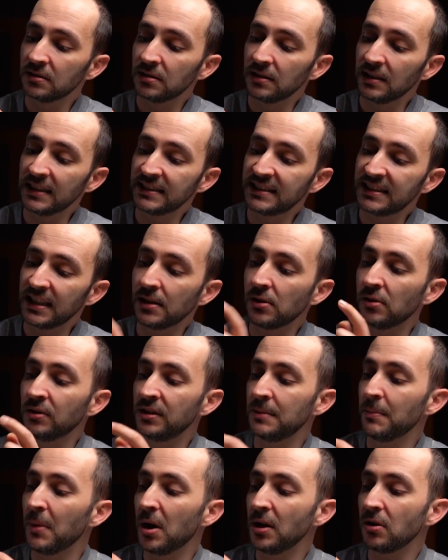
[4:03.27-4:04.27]
let's say on
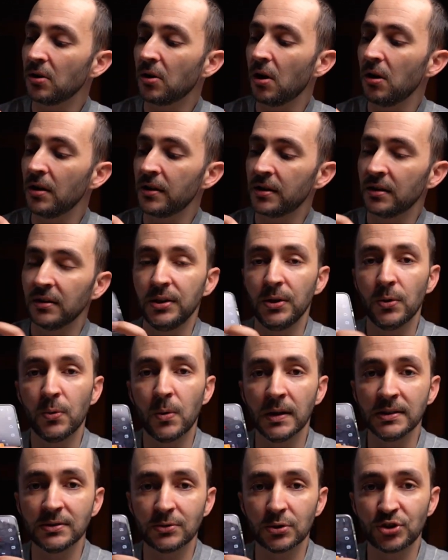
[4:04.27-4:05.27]
the monocolor, you
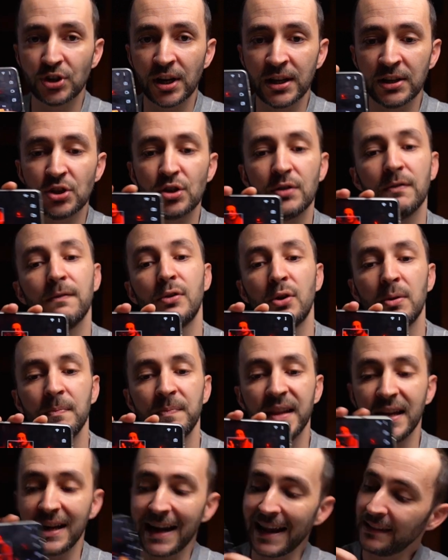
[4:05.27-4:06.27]
want to change
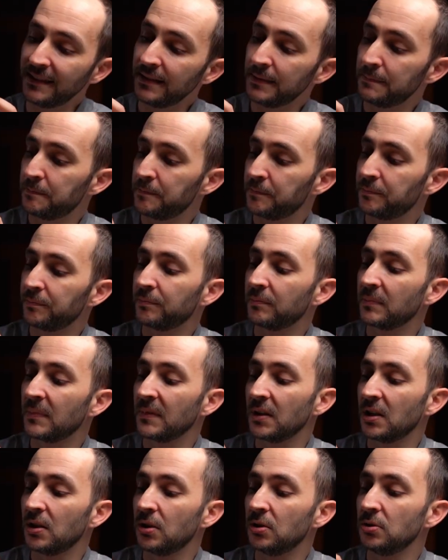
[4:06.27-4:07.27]
from the red
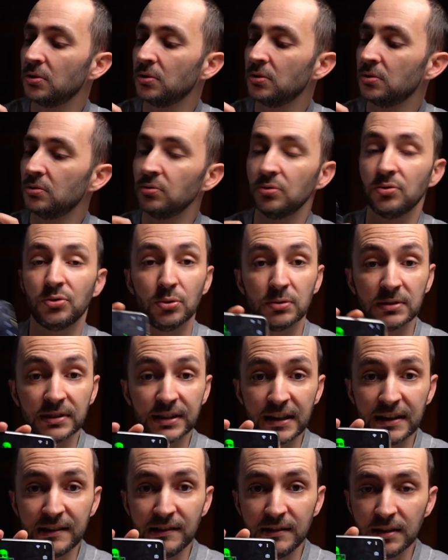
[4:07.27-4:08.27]
to
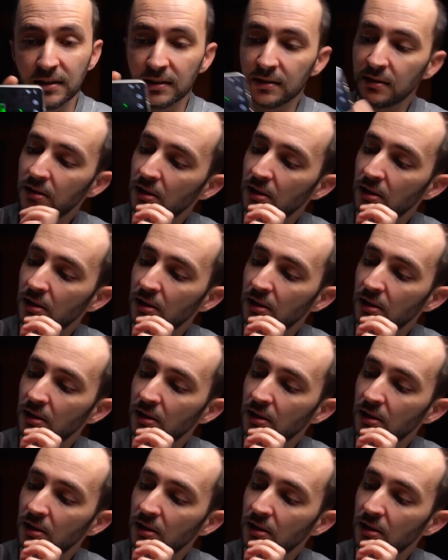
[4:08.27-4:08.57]
green,